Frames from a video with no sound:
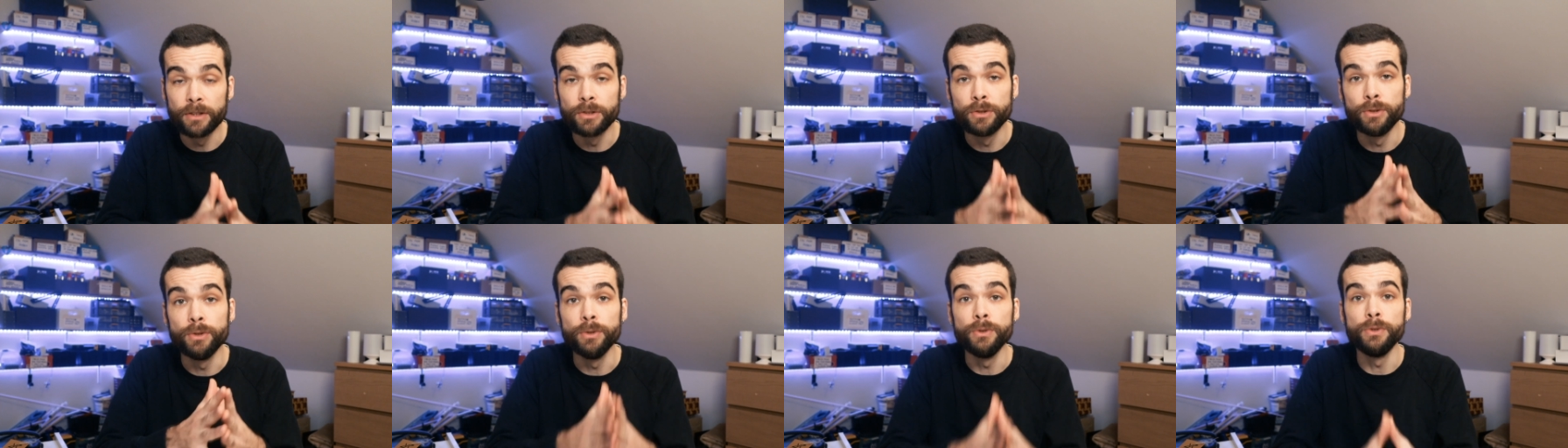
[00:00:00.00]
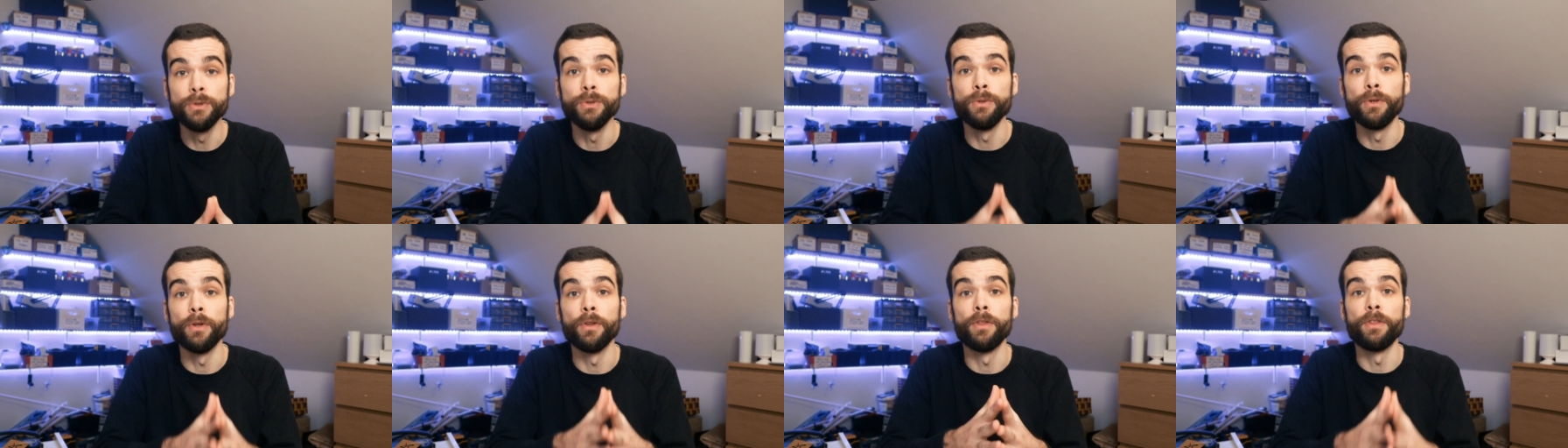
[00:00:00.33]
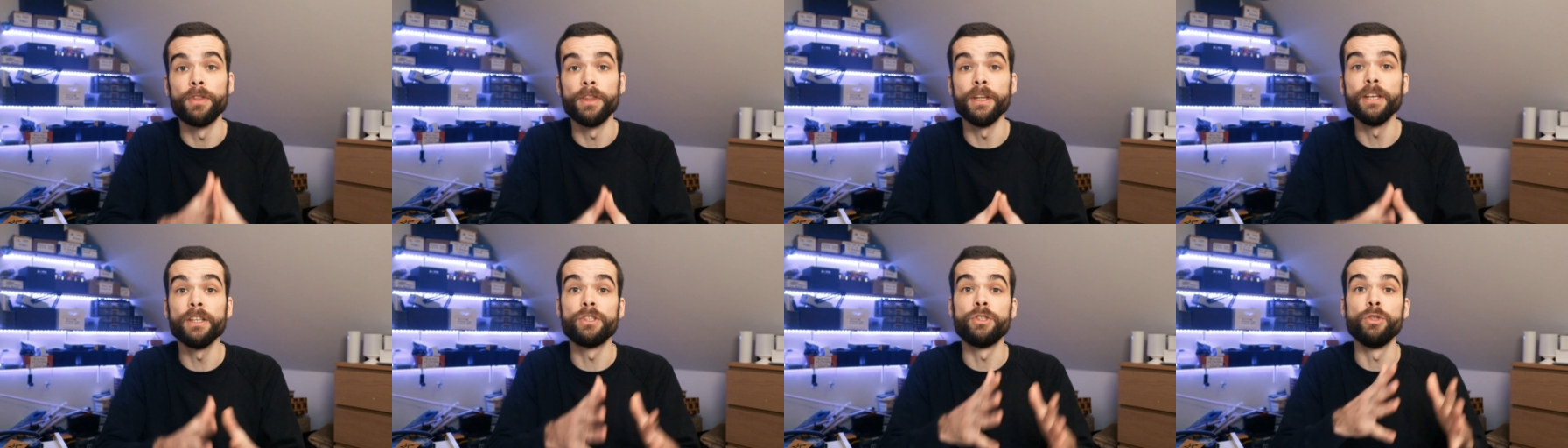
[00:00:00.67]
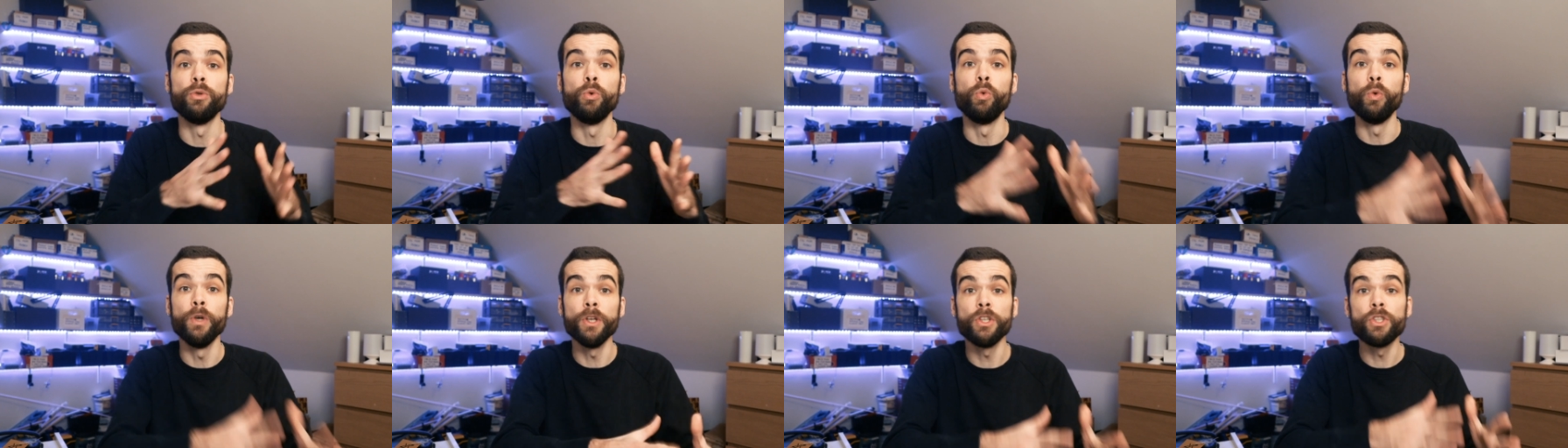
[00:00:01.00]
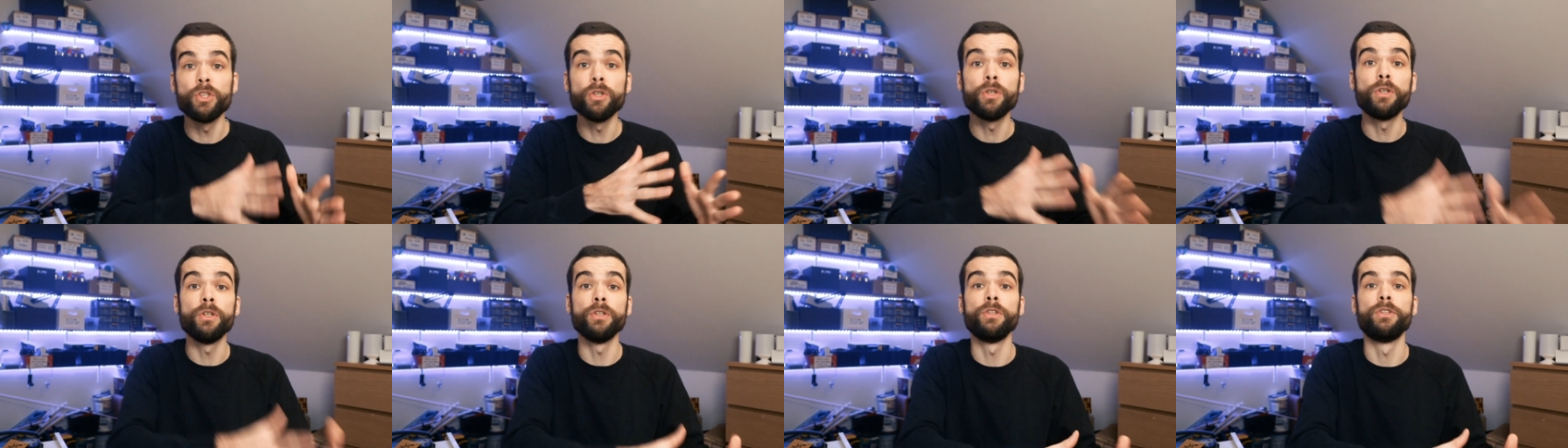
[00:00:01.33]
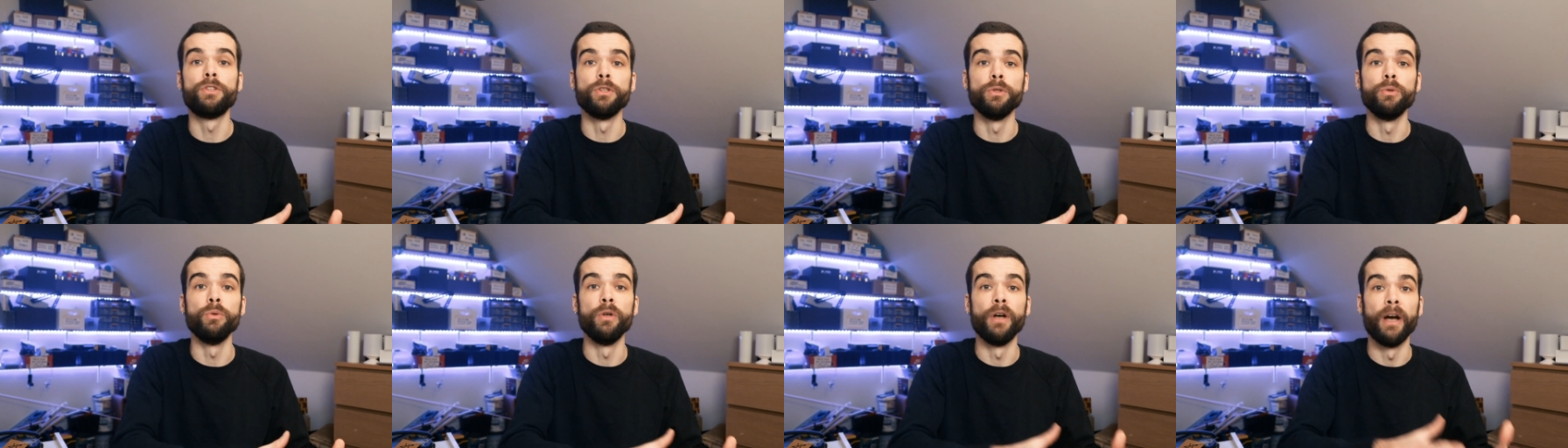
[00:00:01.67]
to do the things you wish you could
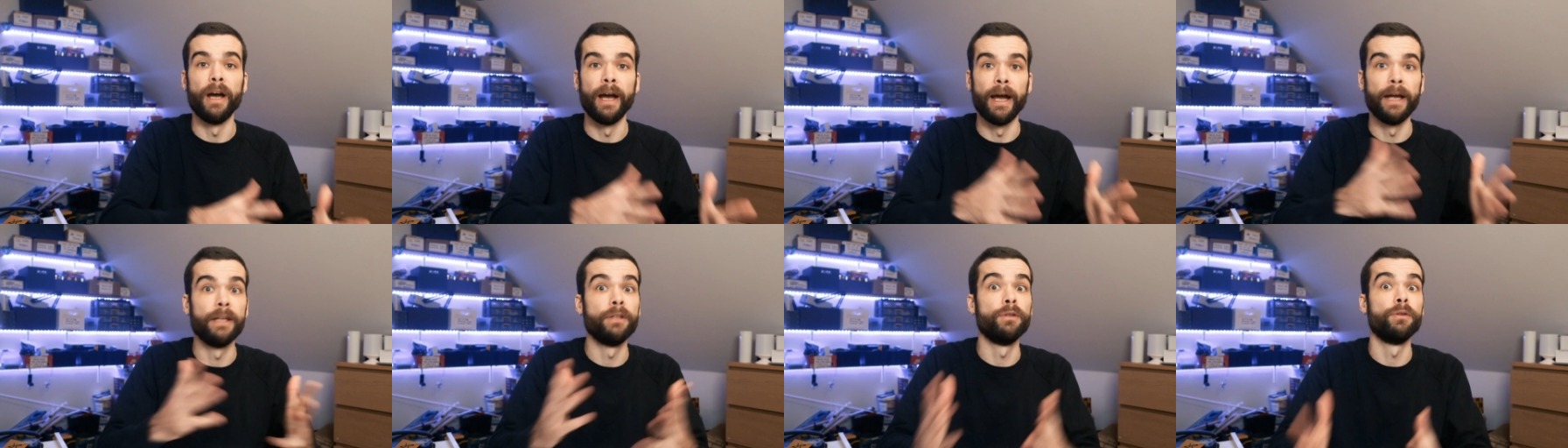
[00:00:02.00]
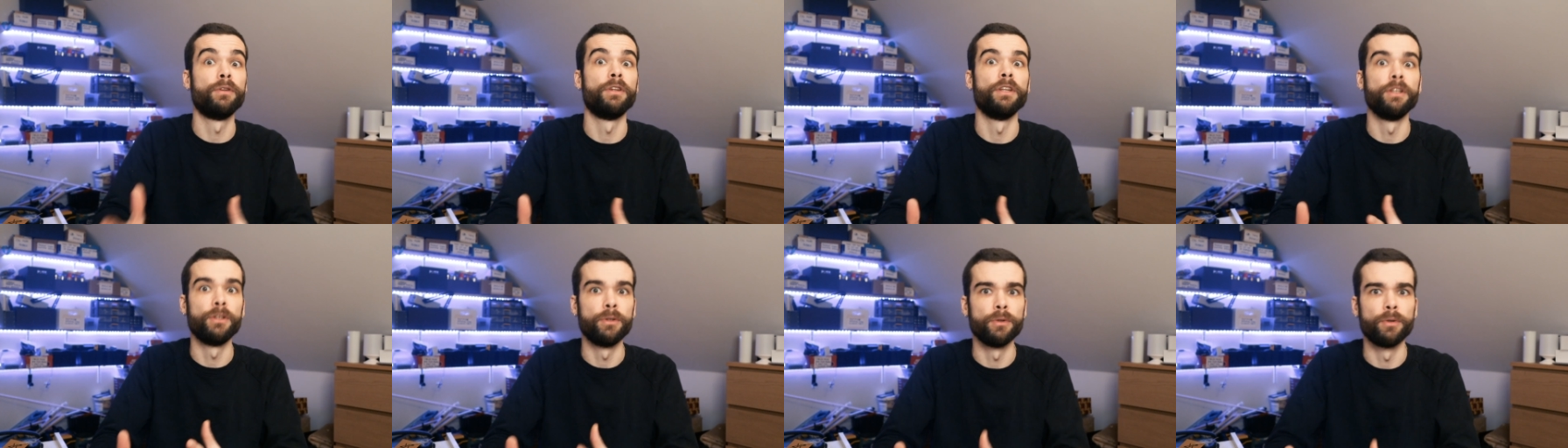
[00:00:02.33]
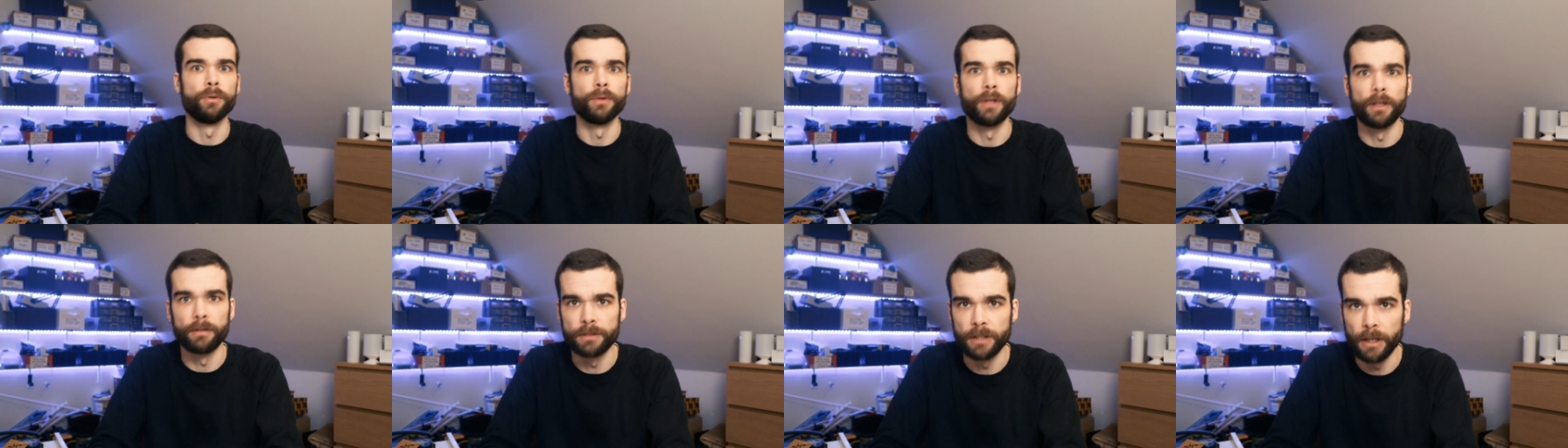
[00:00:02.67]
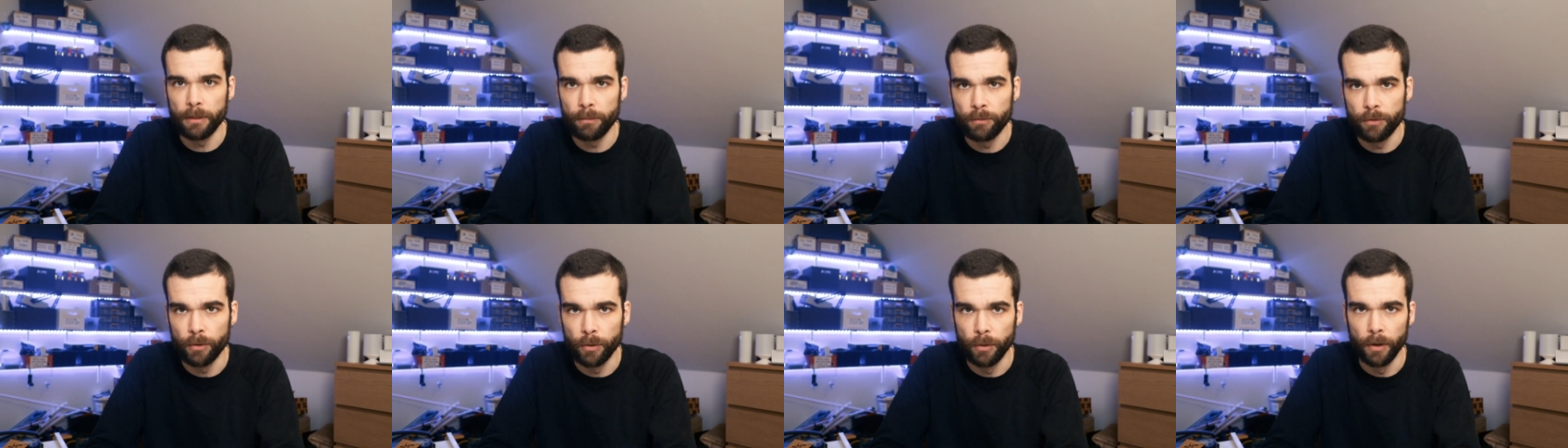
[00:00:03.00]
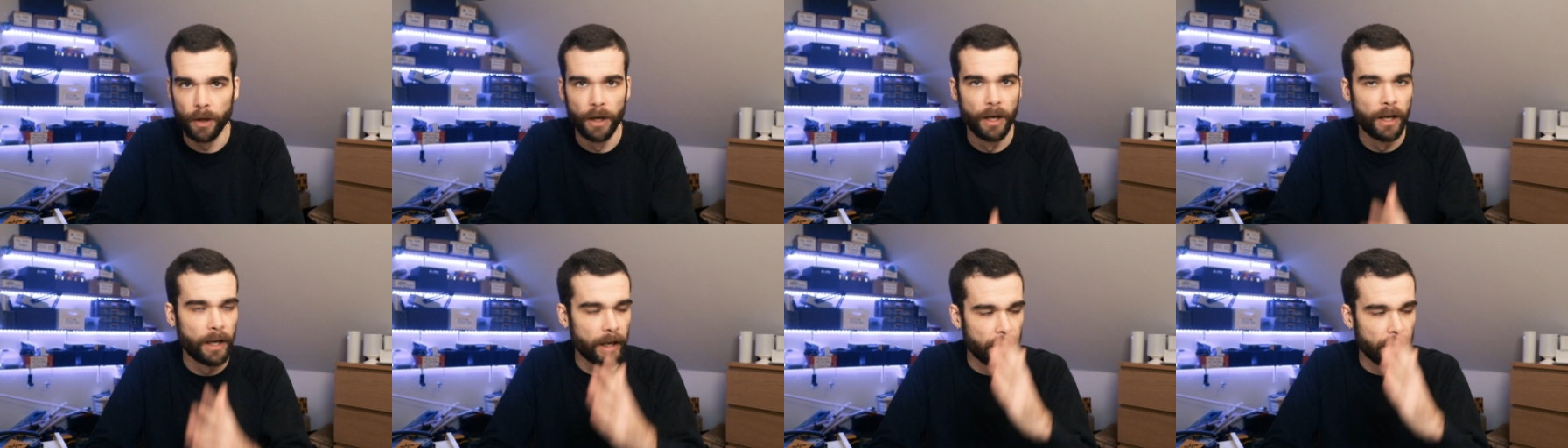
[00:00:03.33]
do and you think you don't have time for.